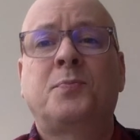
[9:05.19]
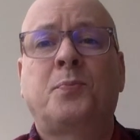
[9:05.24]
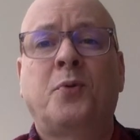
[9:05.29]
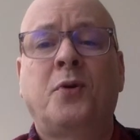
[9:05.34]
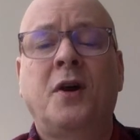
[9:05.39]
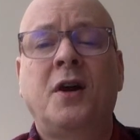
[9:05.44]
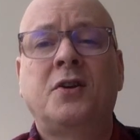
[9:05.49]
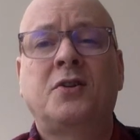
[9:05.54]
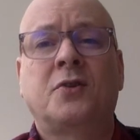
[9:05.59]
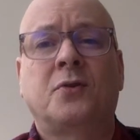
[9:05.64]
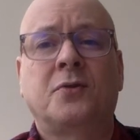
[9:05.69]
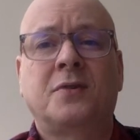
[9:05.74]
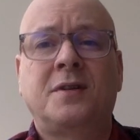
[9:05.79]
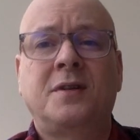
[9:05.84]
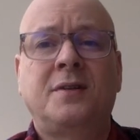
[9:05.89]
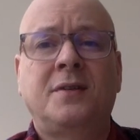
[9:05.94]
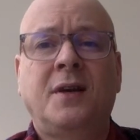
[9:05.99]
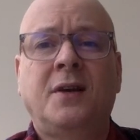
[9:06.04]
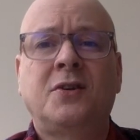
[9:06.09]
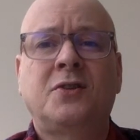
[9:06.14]
pressures,
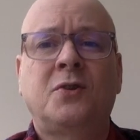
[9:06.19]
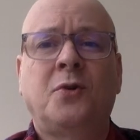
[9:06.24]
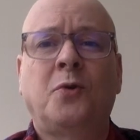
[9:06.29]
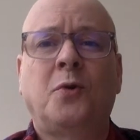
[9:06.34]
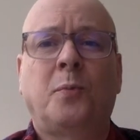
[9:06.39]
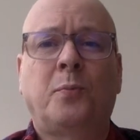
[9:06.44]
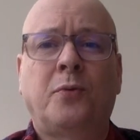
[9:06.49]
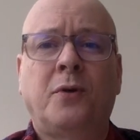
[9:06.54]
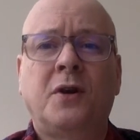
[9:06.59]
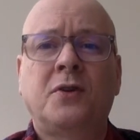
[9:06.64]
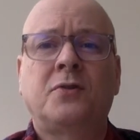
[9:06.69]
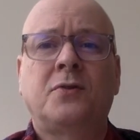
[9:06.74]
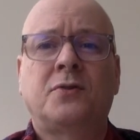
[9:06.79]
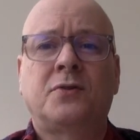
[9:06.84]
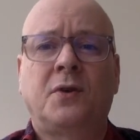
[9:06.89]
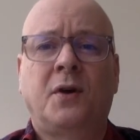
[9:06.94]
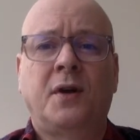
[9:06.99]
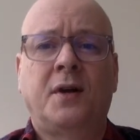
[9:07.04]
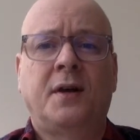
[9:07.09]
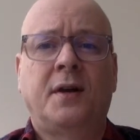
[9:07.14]
these external
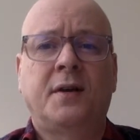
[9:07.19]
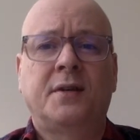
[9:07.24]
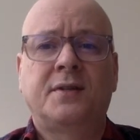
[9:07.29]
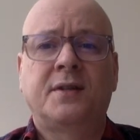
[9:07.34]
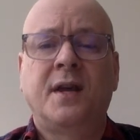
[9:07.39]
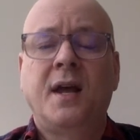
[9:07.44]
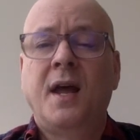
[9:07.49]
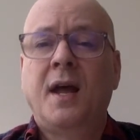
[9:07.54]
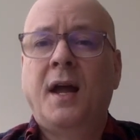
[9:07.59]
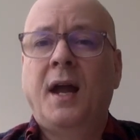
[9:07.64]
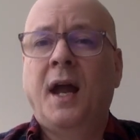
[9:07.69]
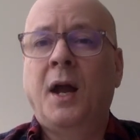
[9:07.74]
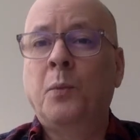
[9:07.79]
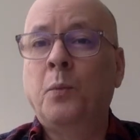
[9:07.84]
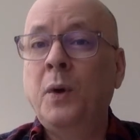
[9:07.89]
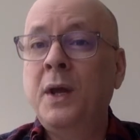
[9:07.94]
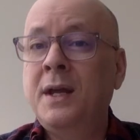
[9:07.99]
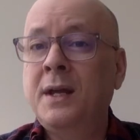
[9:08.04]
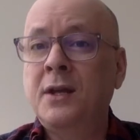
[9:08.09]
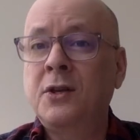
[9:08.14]
pressures on us,
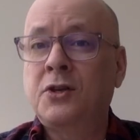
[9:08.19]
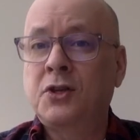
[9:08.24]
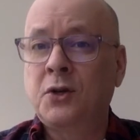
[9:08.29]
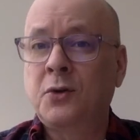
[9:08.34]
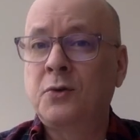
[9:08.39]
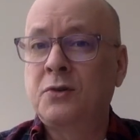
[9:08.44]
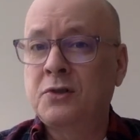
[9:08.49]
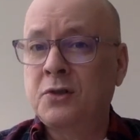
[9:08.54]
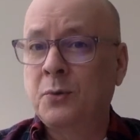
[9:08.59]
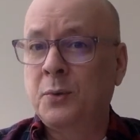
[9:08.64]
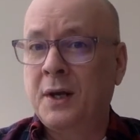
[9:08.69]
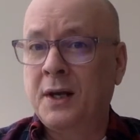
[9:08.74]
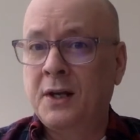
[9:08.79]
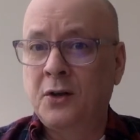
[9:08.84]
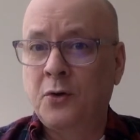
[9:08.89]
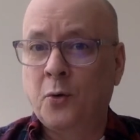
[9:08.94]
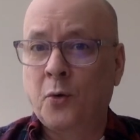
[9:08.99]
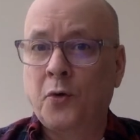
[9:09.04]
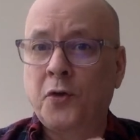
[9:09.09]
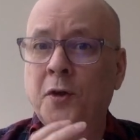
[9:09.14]
and we can choose to
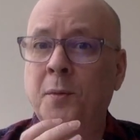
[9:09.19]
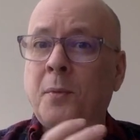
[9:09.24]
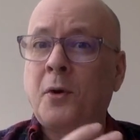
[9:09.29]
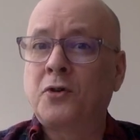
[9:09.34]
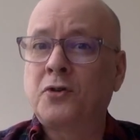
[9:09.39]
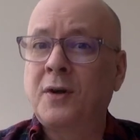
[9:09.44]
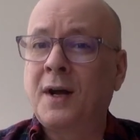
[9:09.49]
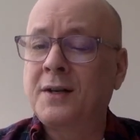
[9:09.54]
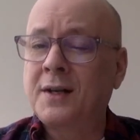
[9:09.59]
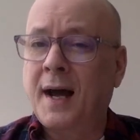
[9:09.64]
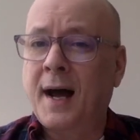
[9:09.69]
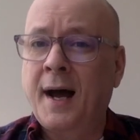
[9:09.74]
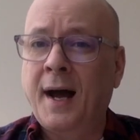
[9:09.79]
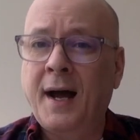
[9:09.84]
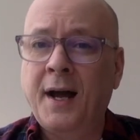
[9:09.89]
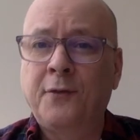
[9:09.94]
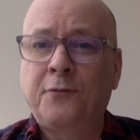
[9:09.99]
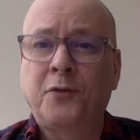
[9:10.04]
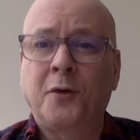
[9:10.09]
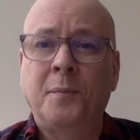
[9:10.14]
ignore them or try to
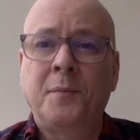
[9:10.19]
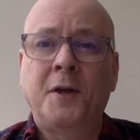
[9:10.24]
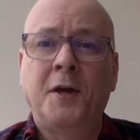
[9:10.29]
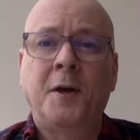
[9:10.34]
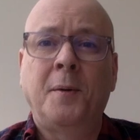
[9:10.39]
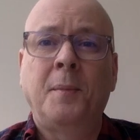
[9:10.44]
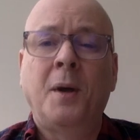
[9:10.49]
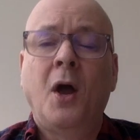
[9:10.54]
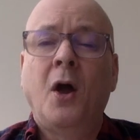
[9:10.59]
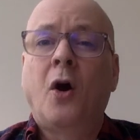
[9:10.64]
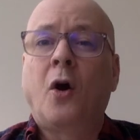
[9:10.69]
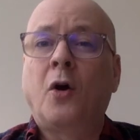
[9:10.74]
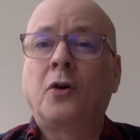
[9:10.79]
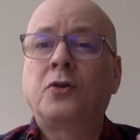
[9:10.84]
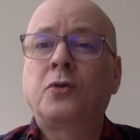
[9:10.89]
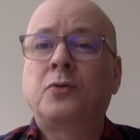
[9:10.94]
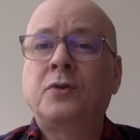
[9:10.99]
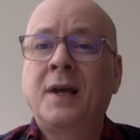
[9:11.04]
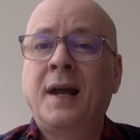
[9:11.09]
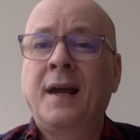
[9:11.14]
hide from them or
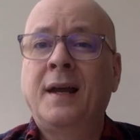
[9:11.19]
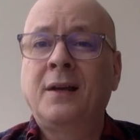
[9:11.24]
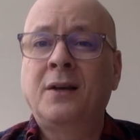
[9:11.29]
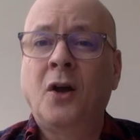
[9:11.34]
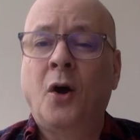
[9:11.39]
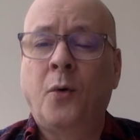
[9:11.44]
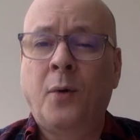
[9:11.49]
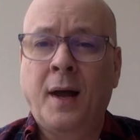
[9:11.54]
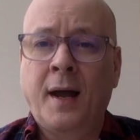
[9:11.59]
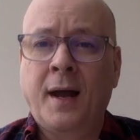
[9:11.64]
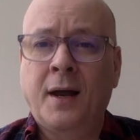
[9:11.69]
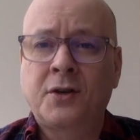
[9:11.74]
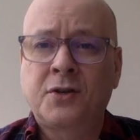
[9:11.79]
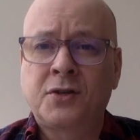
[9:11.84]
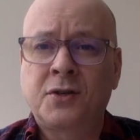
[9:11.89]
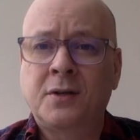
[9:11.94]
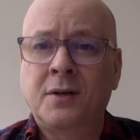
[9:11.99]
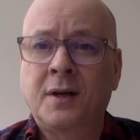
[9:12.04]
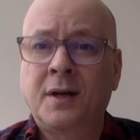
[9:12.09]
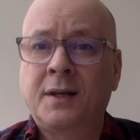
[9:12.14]
to take no
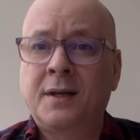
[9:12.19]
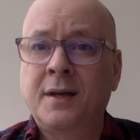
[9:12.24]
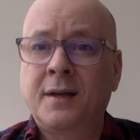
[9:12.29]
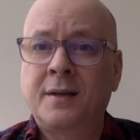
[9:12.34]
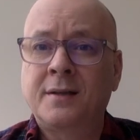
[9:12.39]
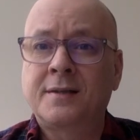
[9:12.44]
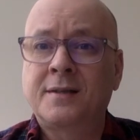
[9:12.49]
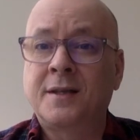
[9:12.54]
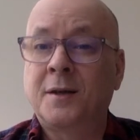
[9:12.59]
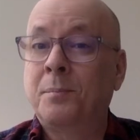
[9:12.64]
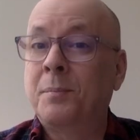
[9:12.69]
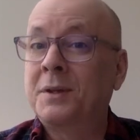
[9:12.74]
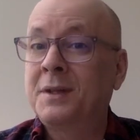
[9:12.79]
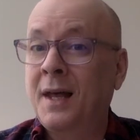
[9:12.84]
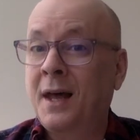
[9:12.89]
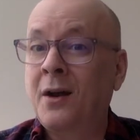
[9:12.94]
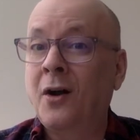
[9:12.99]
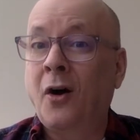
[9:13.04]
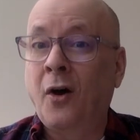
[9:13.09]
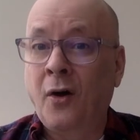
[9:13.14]
action against them. But
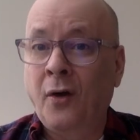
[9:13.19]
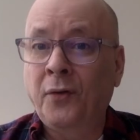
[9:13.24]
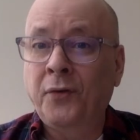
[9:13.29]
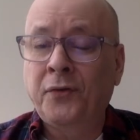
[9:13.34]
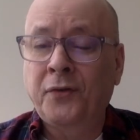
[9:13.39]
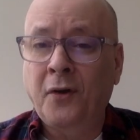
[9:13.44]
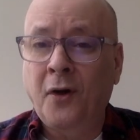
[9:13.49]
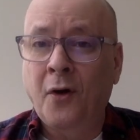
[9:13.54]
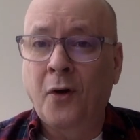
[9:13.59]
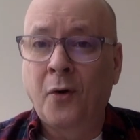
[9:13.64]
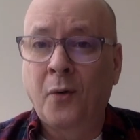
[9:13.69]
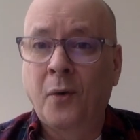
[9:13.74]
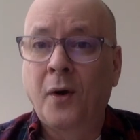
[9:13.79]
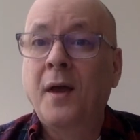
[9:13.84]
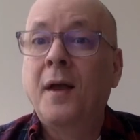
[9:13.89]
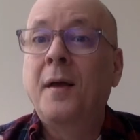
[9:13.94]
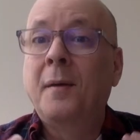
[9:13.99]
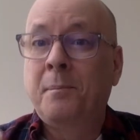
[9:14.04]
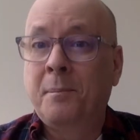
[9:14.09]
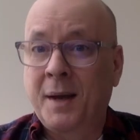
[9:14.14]
that also
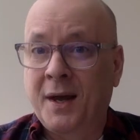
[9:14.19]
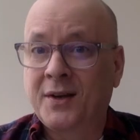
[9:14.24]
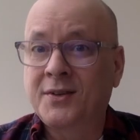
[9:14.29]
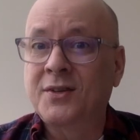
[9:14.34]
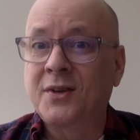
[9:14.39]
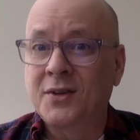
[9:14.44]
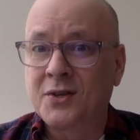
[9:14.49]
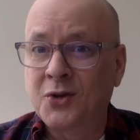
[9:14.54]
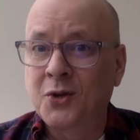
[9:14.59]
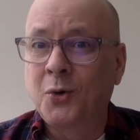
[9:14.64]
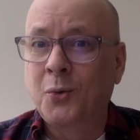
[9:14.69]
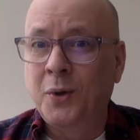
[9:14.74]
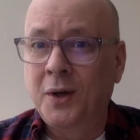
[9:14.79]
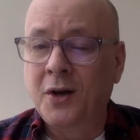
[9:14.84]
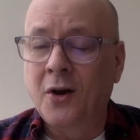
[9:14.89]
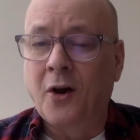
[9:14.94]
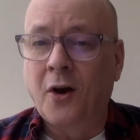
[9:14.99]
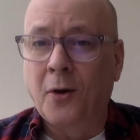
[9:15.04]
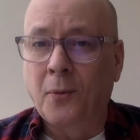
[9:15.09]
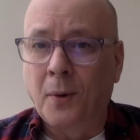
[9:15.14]
makes us who
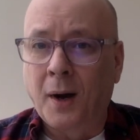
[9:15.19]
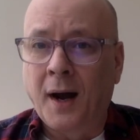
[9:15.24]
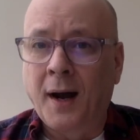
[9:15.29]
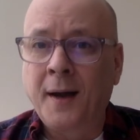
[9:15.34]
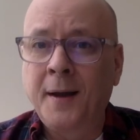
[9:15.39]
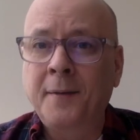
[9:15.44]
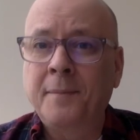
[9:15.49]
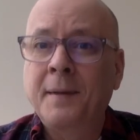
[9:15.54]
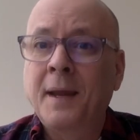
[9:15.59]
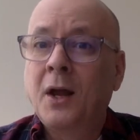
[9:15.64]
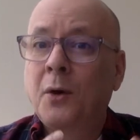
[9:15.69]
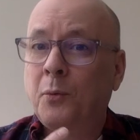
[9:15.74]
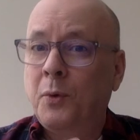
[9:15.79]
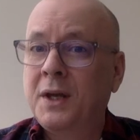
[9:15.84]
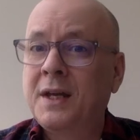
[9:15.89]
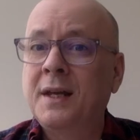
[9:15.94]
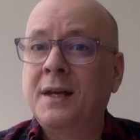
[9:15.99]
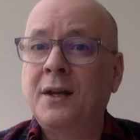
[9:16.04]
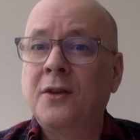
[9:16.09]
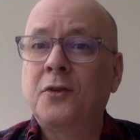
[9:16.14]
we are, right?
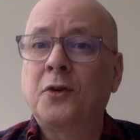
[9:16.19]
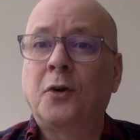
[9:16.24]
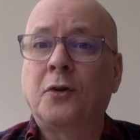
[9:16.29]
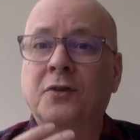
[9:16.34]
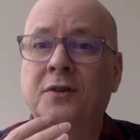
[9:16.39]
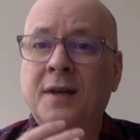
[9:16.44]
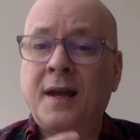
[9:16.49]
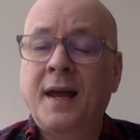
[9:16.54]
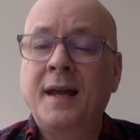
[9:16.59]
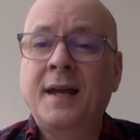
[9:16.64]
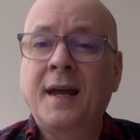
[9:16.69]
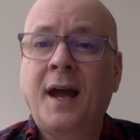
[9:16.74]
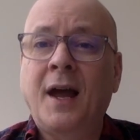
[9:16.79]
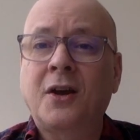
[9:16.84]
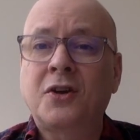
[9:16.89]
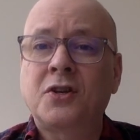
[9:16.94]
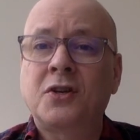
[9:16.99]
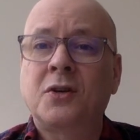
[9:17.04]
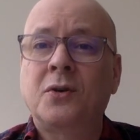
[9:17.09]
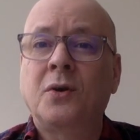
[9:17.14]
We can either take
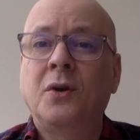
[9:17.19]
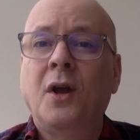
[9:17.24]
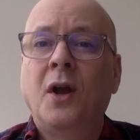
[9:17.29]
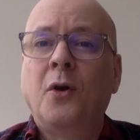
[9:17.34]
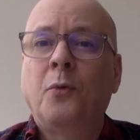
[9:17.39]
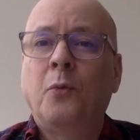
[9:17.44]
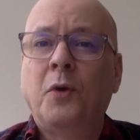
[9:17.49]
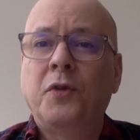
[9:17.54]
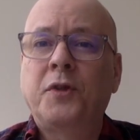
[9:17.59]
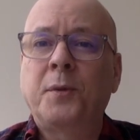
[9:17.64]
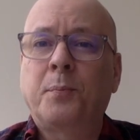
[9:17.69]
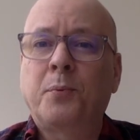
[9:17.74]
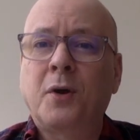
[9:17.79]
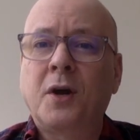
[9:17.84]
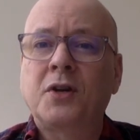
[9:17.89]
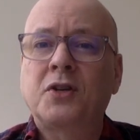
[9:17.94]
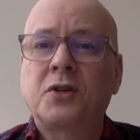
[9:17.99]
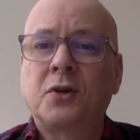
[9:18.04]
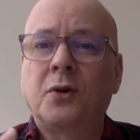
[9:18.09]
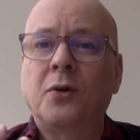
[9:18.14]
action with the
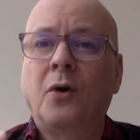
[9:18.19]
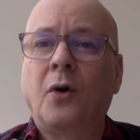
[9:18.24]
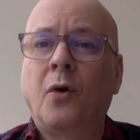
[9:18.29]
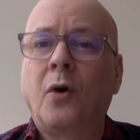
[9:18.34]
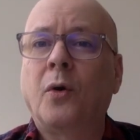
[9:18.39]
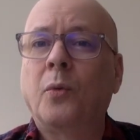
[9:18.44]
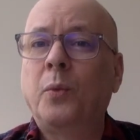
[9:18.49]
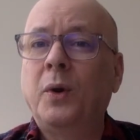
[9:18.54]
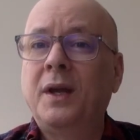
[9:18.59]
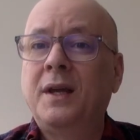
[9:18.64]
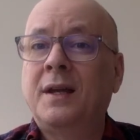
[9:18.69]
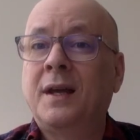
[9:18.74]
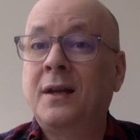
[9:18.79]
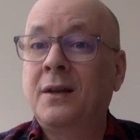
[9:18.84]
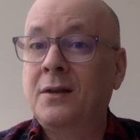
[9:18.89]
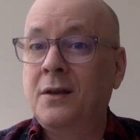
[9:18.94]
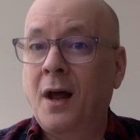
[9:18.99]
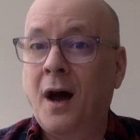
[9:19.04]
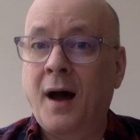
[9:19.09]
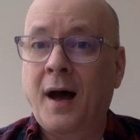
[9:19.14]
pressure or we
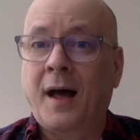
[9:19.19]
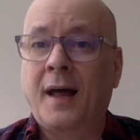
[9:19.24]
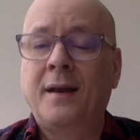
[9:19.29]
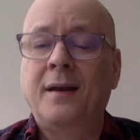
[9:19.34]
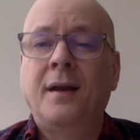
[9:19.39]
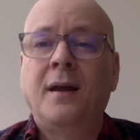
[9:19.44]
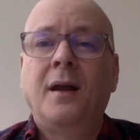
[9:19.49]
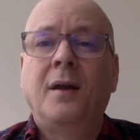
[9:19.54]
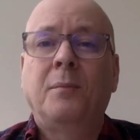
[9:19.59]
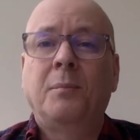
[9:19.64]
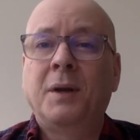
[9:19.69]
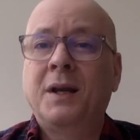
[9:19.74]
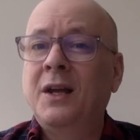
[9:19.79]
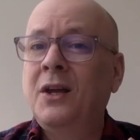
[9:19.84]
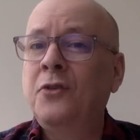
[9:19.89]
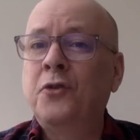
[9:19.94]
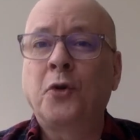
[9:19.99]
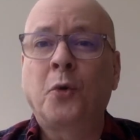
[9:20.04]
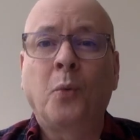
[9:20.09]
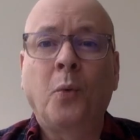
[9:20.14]
cannot. But
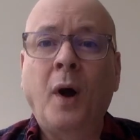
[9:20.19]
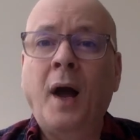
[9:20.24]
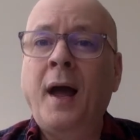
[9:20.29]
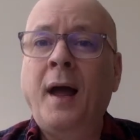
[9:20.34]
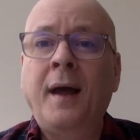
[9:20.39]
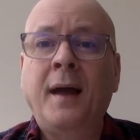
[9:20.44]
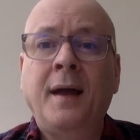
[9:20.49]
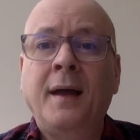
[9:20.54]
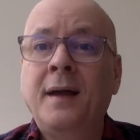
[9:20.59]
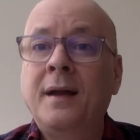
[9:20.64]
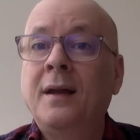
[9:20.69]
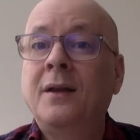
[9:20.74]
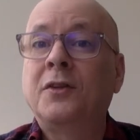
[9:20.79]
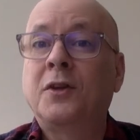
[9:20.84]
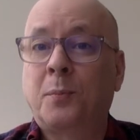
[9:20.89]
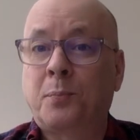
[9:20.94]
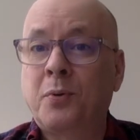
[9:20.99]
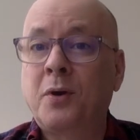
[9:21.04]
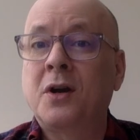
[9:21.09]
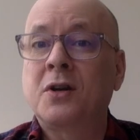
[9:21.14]
either way,
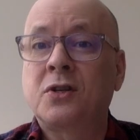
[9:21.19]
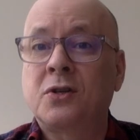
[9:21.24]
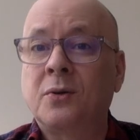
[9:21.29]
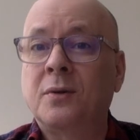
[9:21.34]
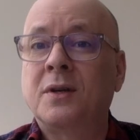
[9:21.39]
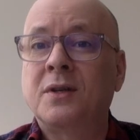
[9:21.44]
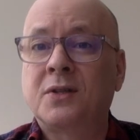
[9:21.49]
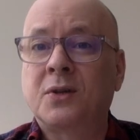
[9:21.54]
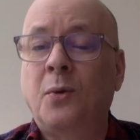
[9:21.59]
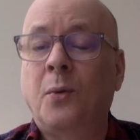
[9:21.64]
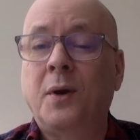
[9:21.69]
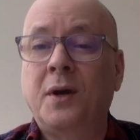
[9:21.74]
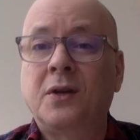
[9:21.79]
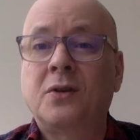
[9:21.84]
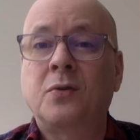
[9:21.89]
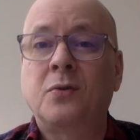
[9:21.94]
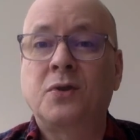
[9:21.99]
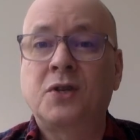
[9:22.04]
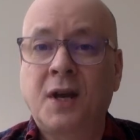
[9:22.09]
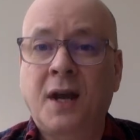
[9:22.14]
the pressure is going
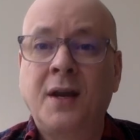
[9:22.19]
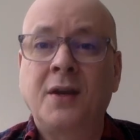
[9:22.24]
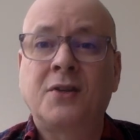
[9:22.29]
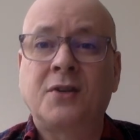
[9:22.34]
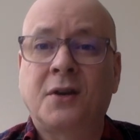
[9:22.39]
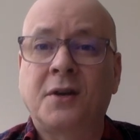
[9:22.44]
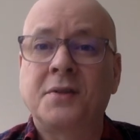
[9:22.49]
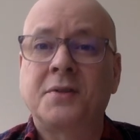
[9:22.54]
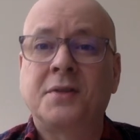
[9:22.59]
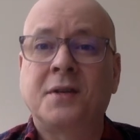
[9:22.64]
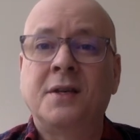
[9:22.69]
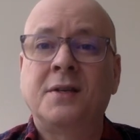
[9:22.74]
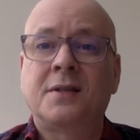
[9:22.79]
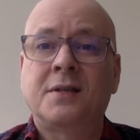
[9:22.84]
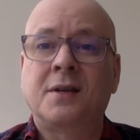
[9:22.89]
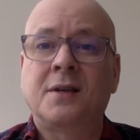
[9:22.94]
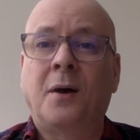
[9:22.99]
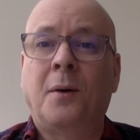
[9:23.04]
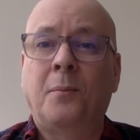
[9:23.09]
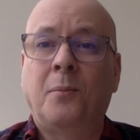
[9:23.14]
to change us in
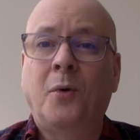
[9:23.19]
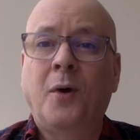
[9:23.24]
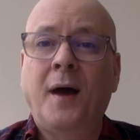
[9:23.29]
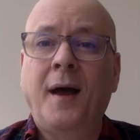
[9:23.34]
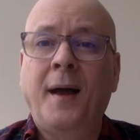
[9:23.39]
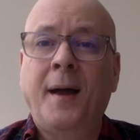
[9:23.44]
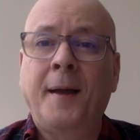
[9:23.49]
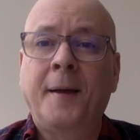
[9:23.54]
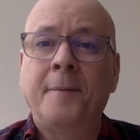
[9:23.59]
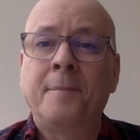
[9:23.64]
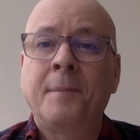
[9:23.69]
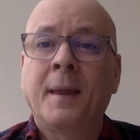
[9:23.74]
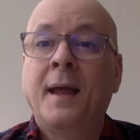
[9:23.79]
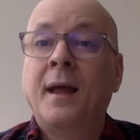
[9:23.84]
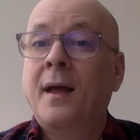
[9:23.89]
some way.